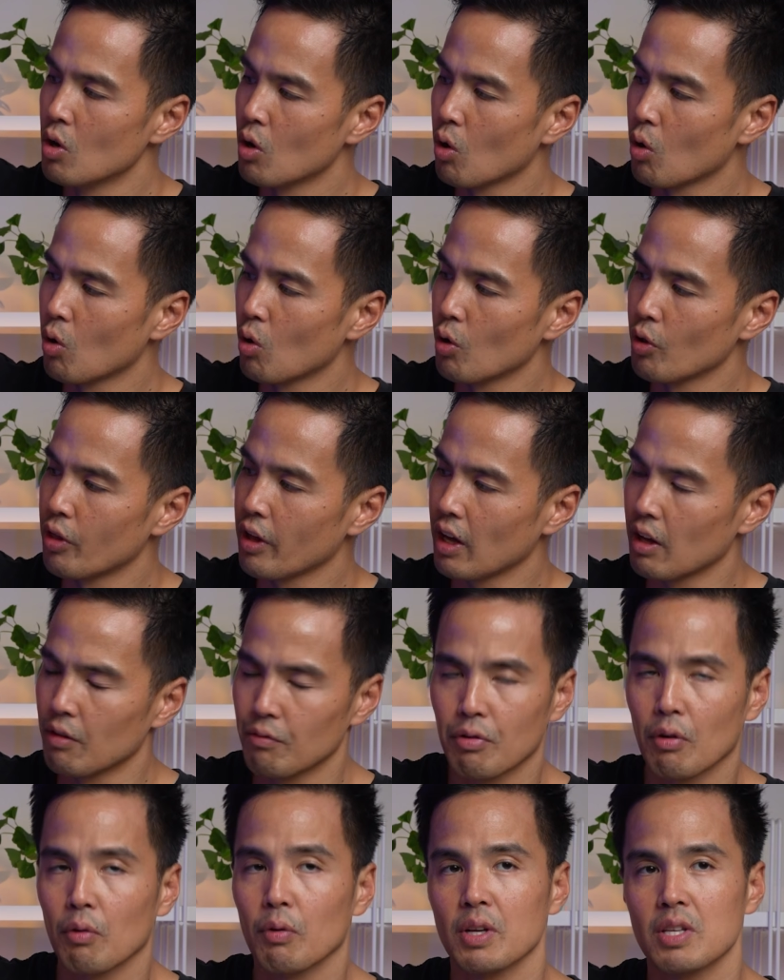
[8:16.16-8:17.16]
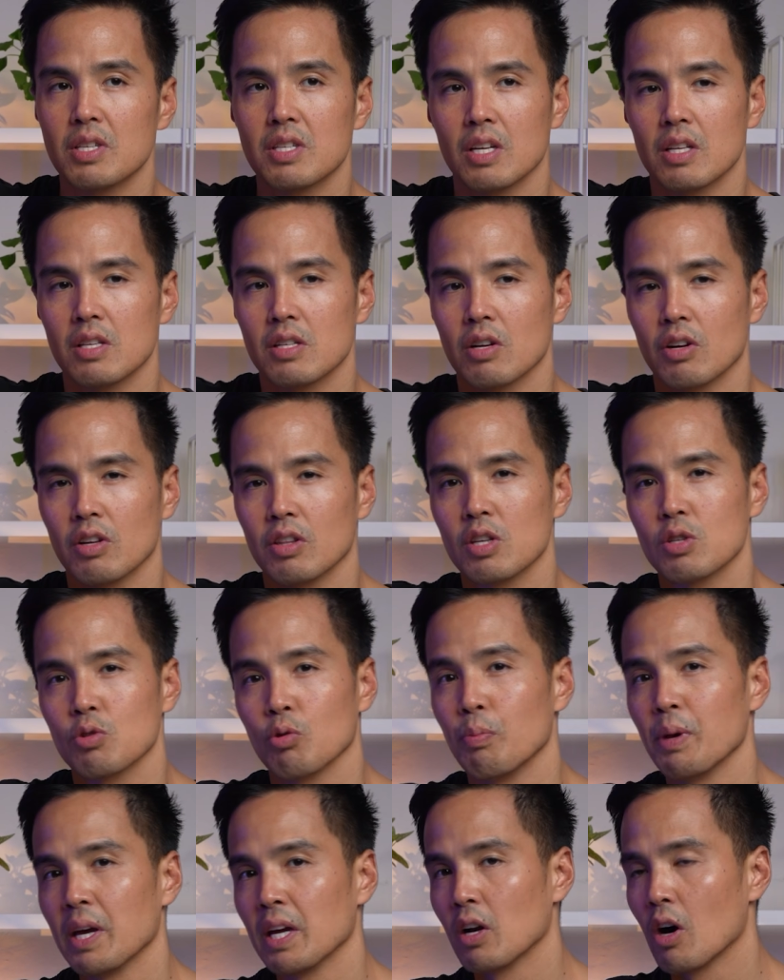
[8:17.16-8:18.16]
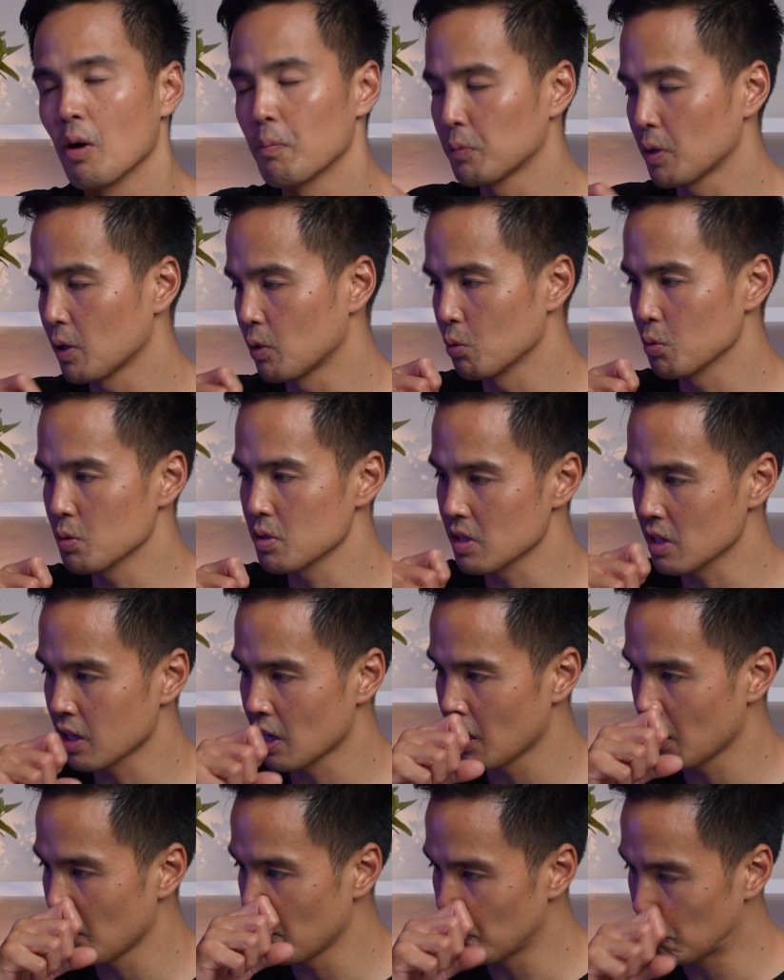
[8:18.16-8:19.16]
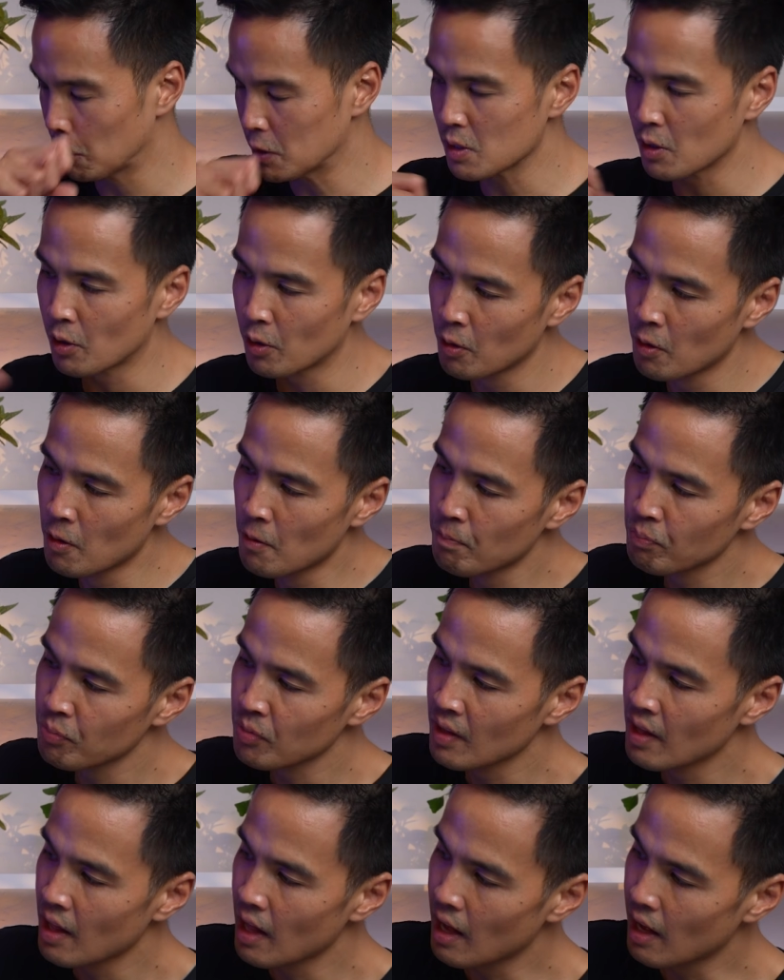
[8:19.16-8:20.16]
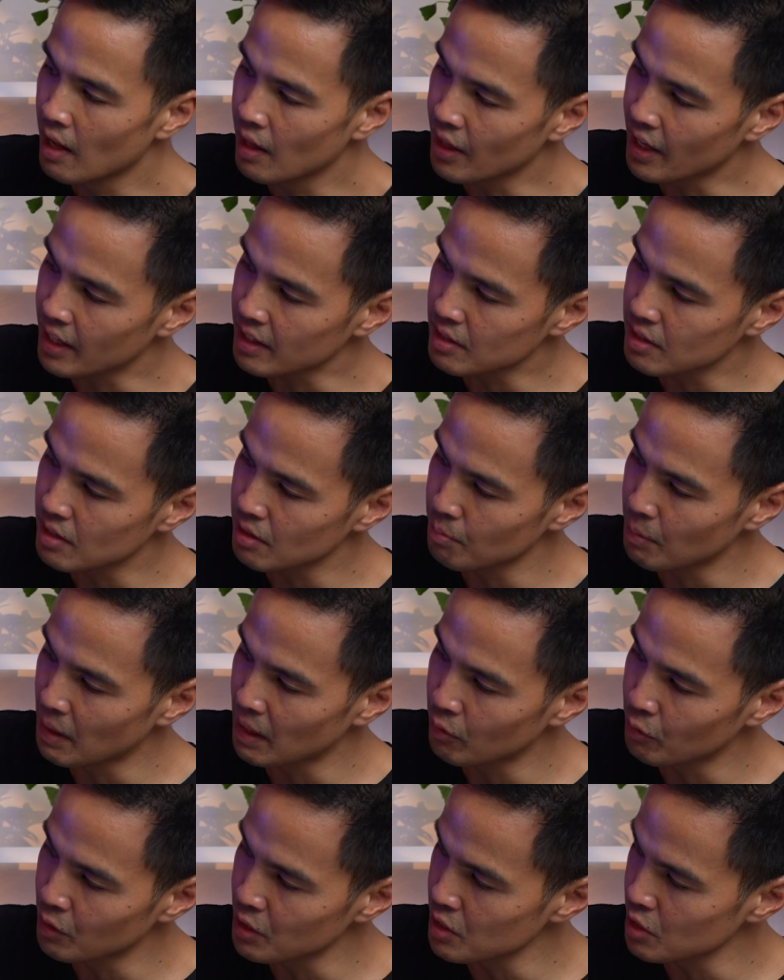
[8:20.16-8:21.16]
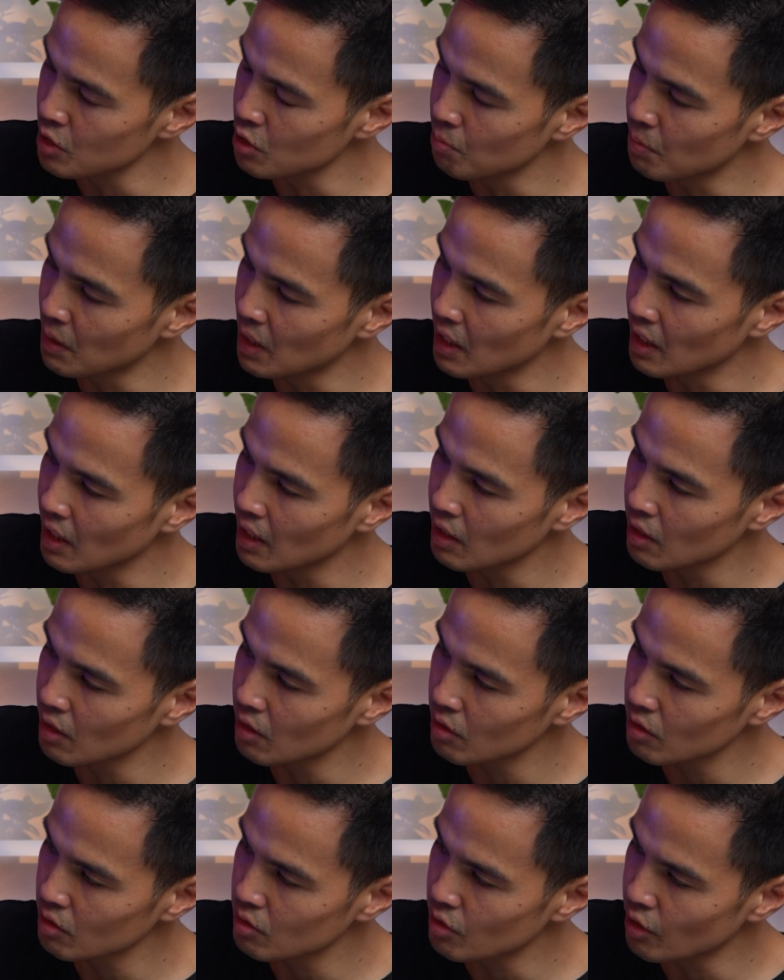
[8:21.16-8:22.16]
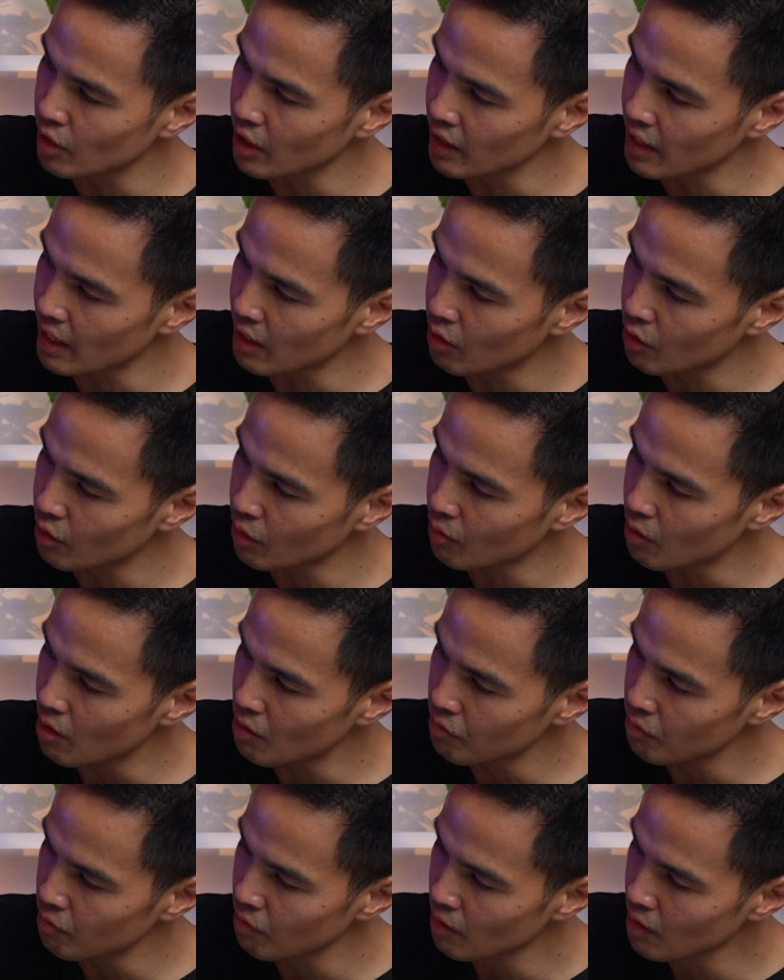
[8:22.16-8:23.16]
or the infrared sensor, and this will be an optical slave. So that's the main reasons you'd be turning that on or off.